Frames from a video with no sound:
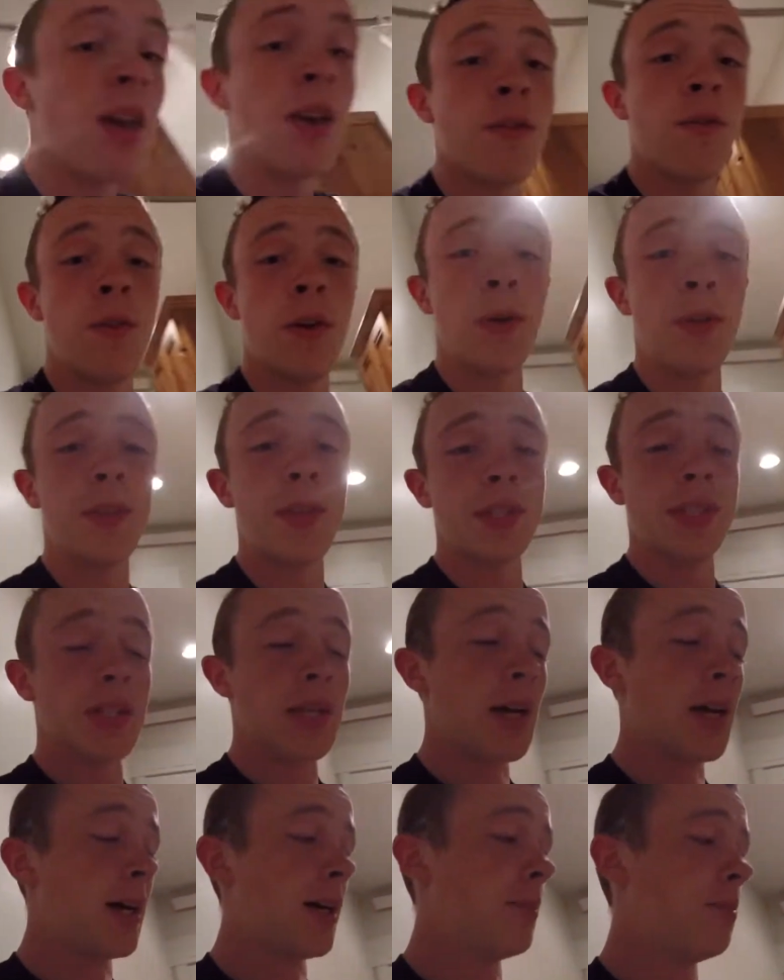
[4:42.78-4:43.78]
fill this
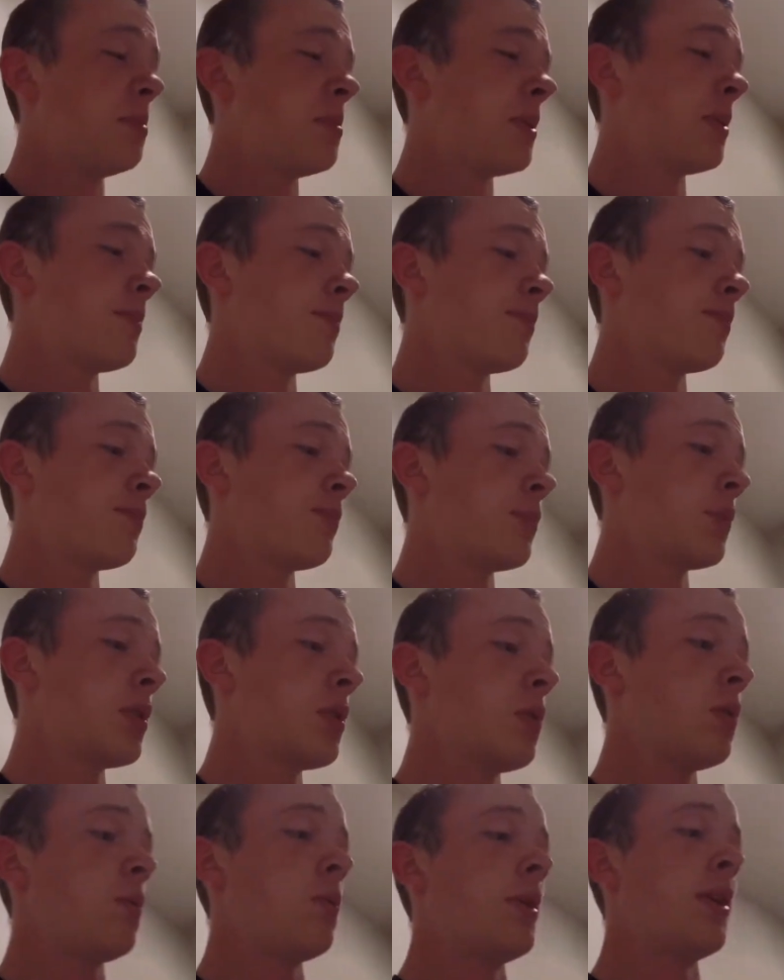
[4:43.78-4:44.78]
up
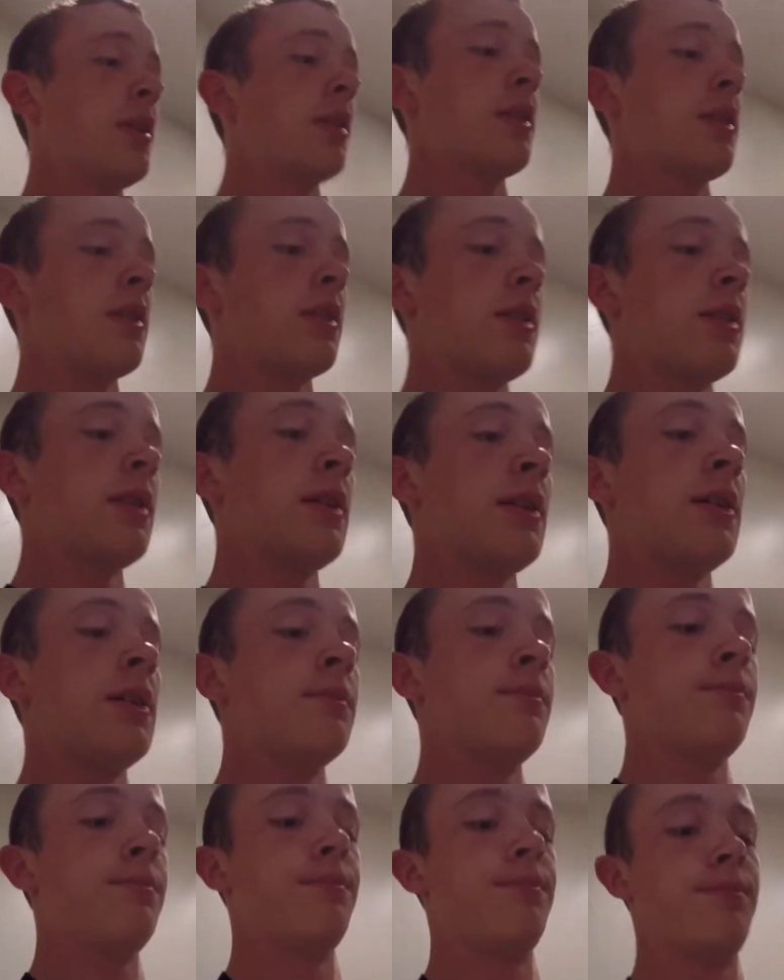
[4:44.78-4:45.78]
with
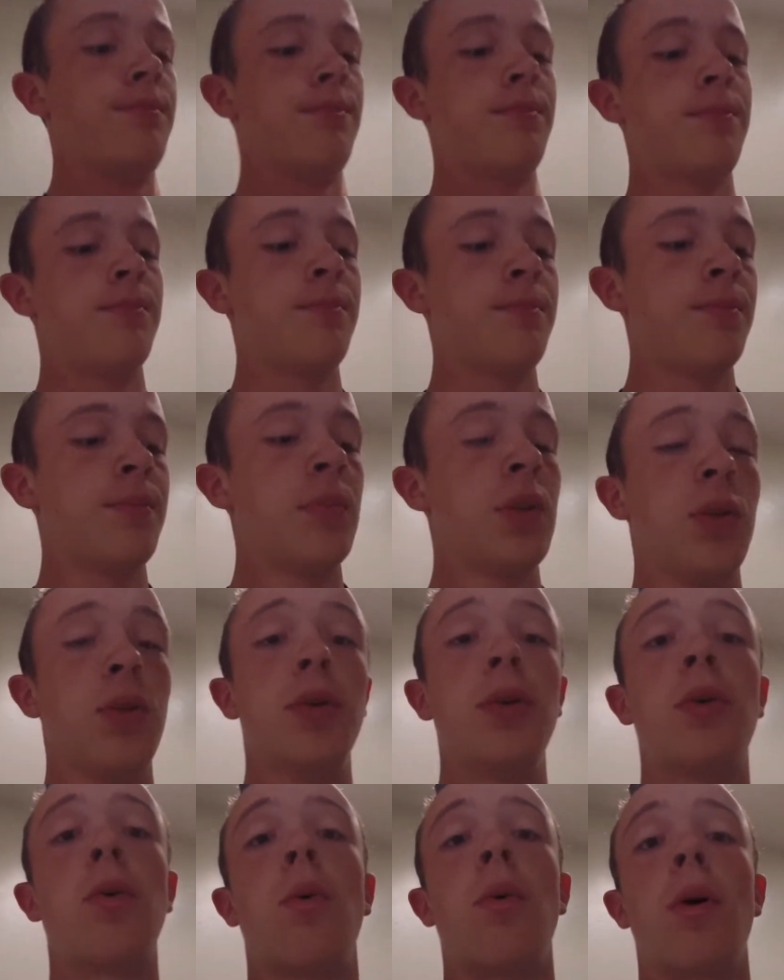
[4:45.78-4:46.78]
um,
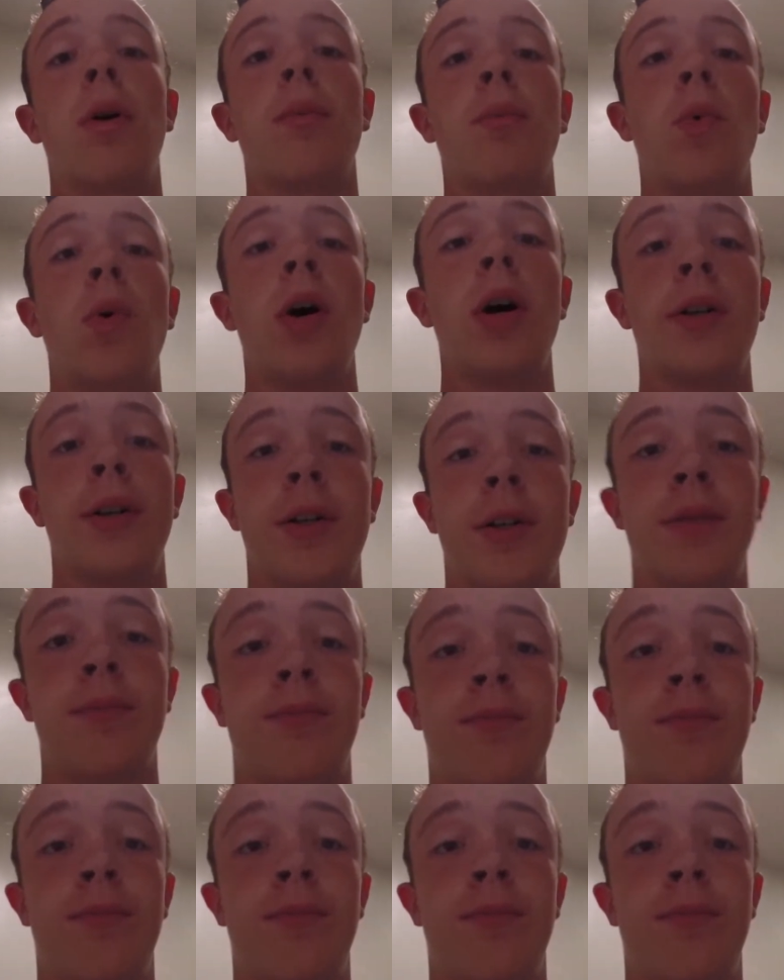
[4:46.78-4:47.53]
lukewarm water.